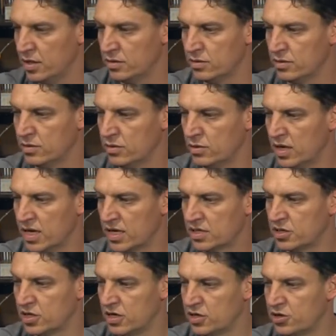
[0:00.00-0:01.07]
or like
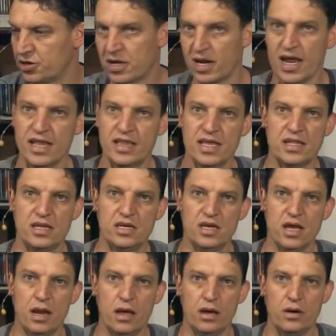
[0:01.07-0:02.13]
try to create that
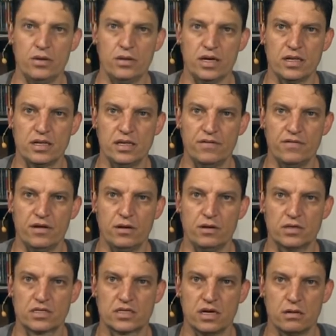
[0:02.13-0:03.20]
yellow that never
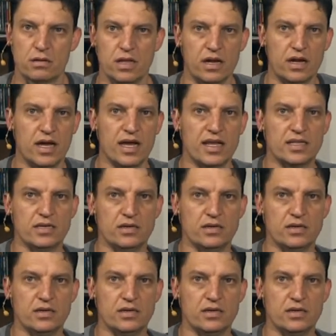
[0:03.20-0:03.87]
looks totally right,